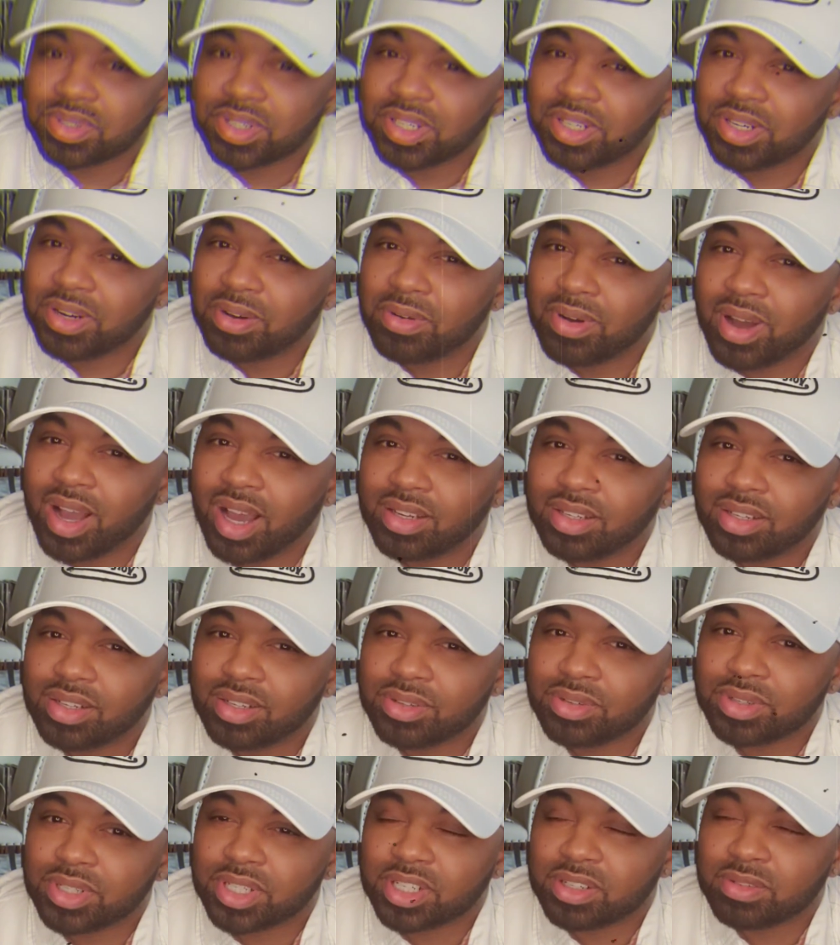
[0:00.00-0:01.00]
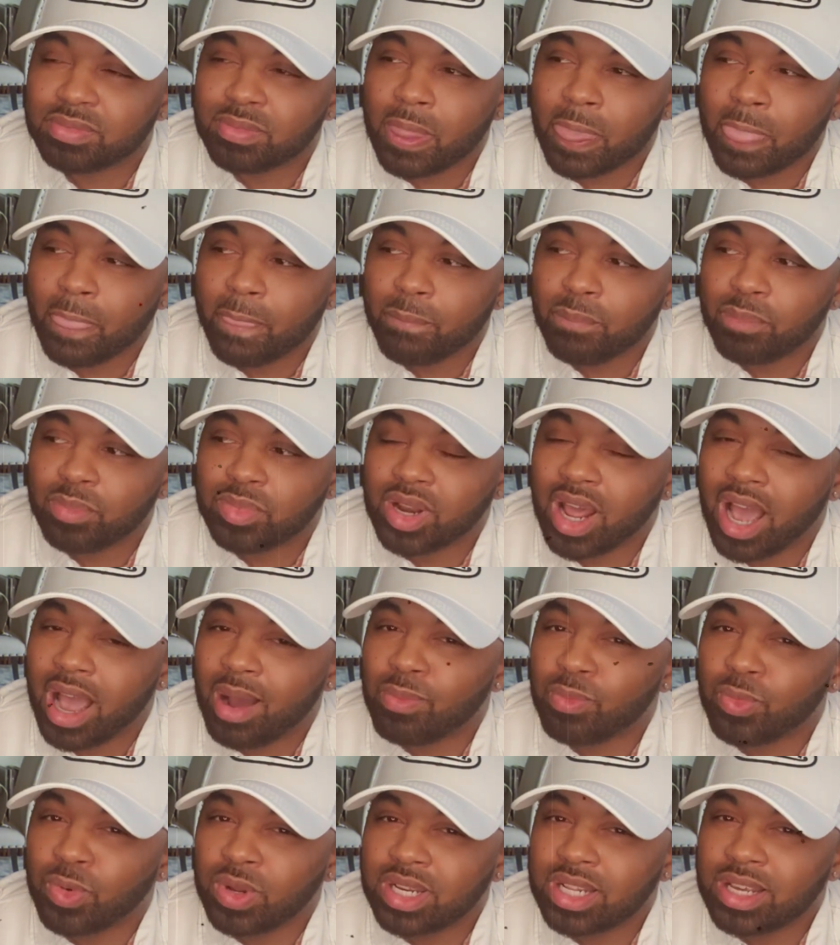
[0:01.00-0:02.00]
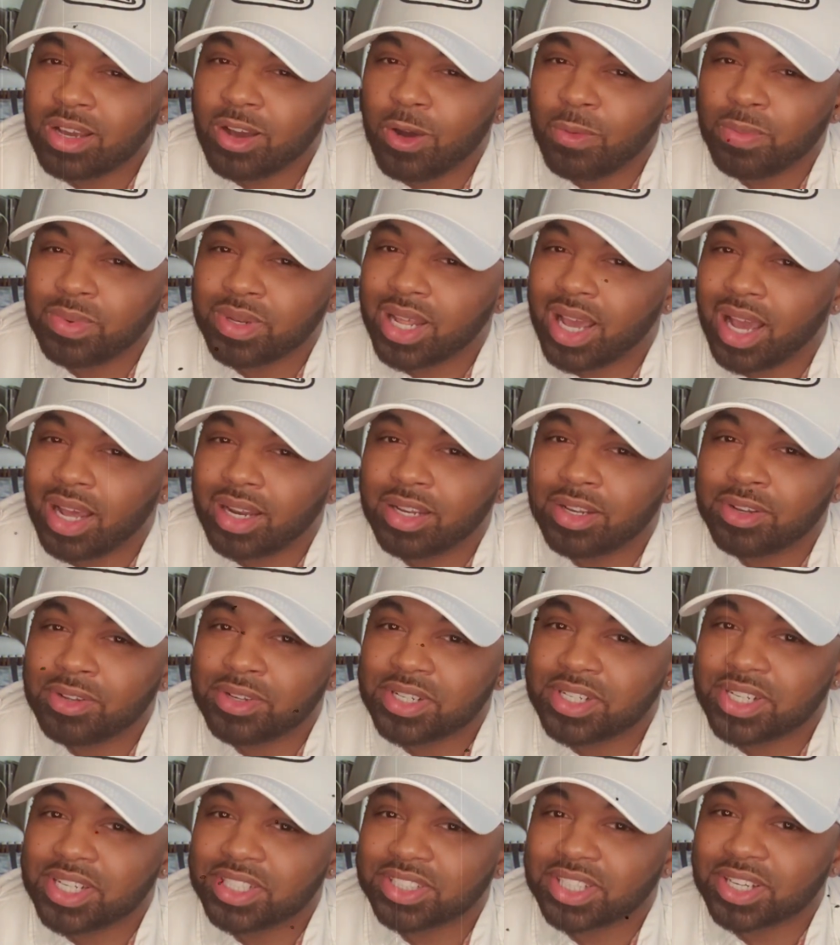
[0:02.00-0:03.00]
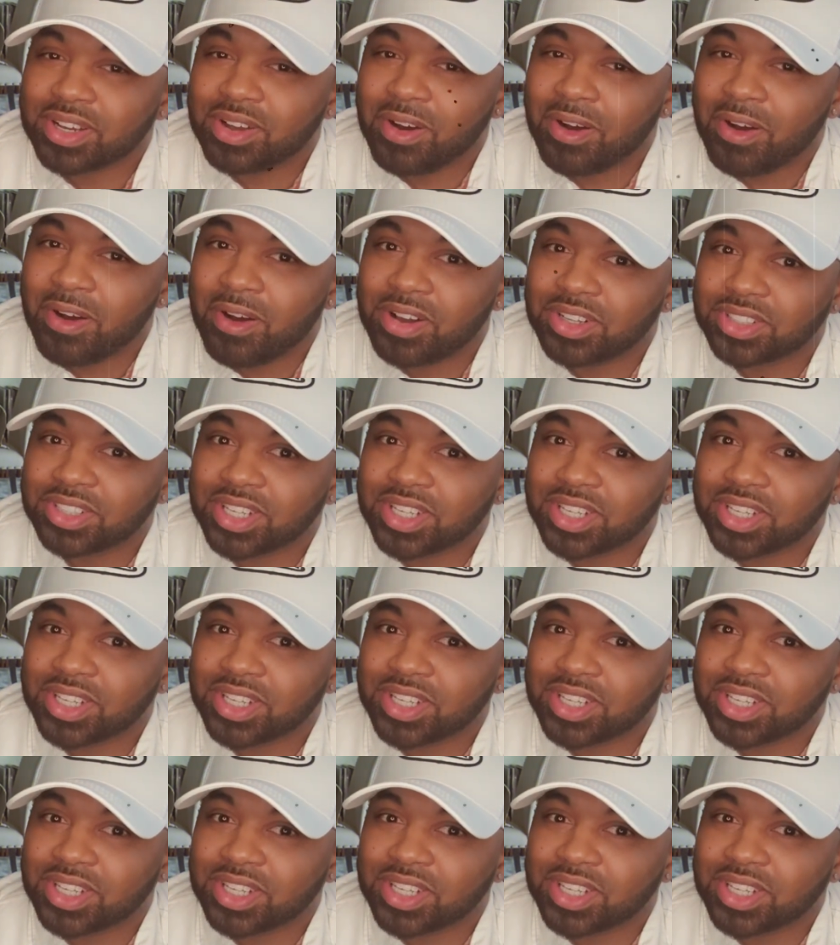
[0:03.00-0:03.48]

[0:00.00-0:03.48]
Good old Hallelujah. Now, I'm really hoping that Hallelujah doesn't cause